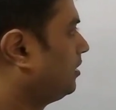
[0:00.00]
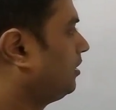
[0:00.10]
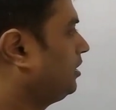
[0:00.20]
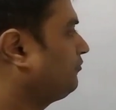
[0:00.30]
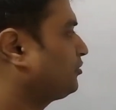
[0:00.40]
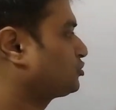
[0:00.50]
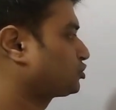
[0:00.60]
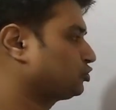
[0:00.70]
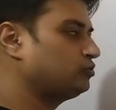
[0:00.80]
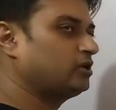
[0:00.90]
if a
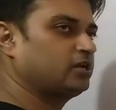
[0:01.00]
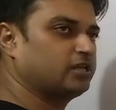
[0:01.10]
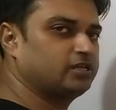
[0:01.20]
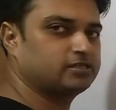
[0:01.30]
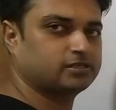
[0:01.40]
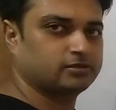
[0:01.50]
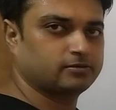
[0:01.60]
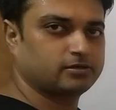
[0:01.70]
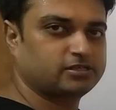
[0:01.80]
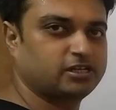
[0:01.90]
student is
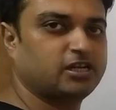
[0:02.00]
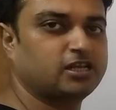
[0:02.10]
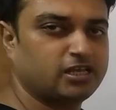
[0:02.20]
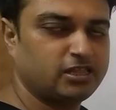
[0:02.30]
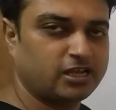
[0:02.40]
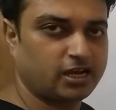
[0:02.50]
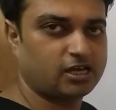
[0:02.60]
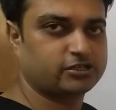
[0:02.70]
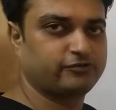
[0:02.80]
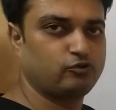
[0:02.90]
sitting in the
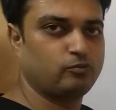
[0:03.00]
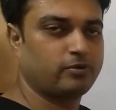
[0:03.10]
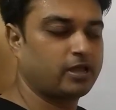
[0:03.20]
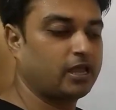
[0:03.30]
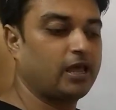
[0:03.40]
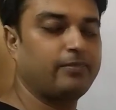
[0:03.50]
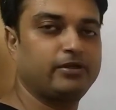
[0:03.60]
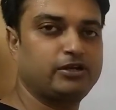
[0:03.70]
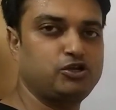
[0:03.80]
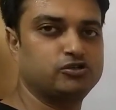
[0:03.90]
classroom and the
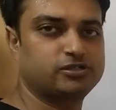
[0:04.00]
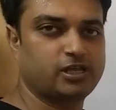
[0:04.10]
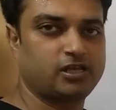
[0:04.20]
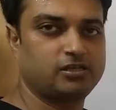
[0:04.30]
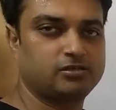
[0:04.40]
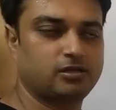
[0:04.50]
teacher says,